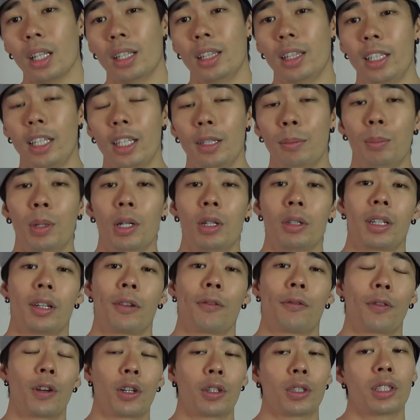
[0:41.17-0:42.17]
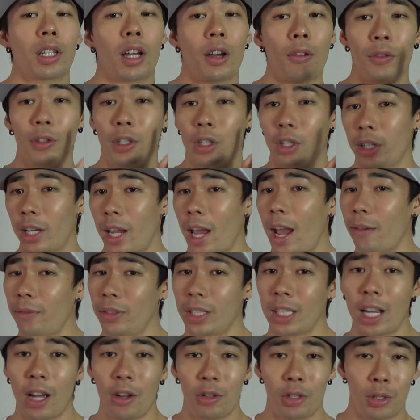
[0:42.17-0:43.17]
lean bulking. First off, you're going to have
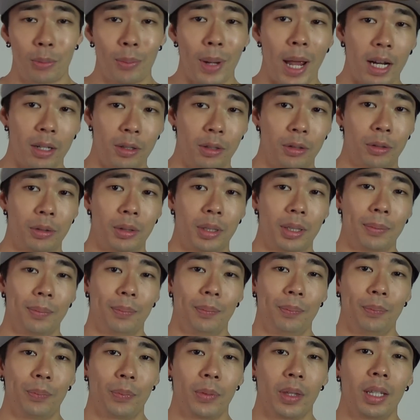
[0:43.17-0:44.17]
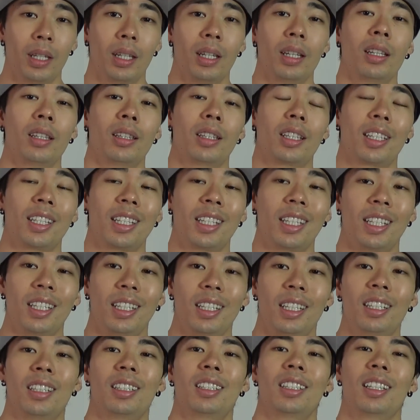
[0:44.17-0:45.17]
to count your macros. The
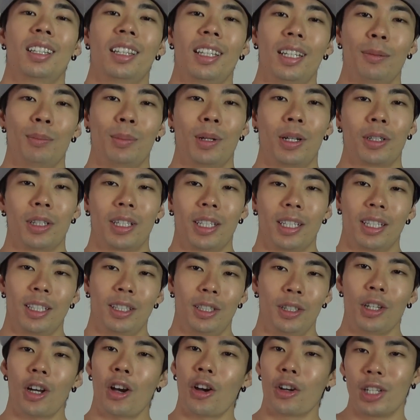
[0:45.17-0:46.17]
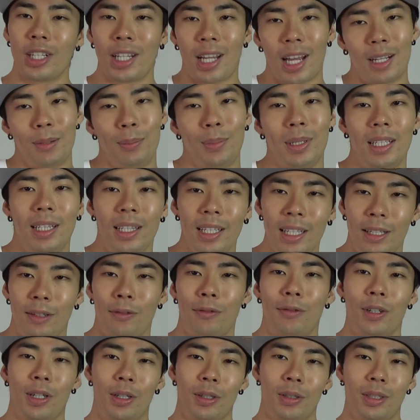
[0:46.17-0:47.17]
key to lean bulking is you already got to be lean
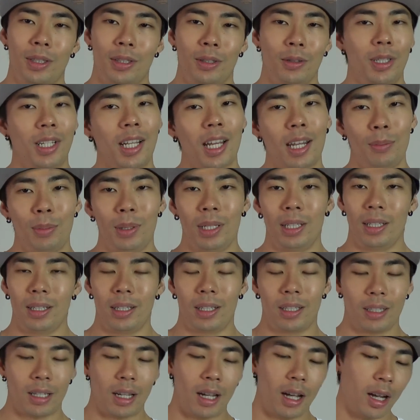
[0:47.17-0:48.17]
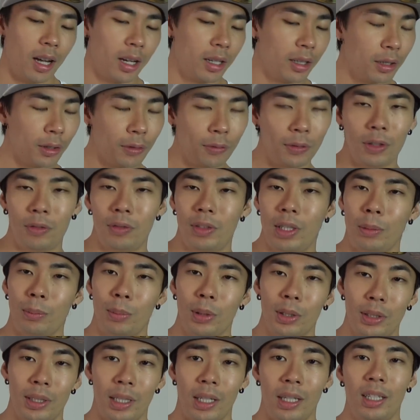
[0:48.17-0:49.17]
first. So you got to be like under
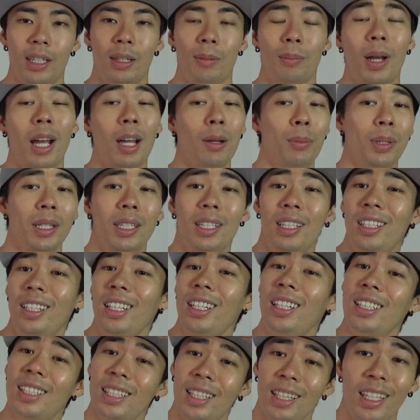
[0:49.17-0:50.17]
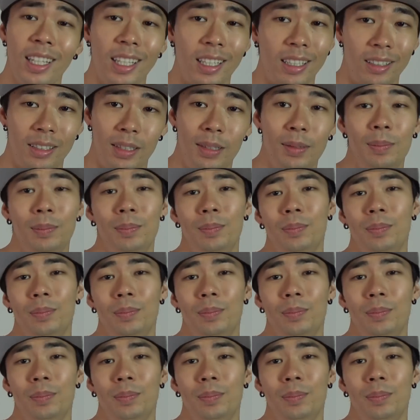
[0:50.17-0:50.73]
15%, in my opinion, is lean.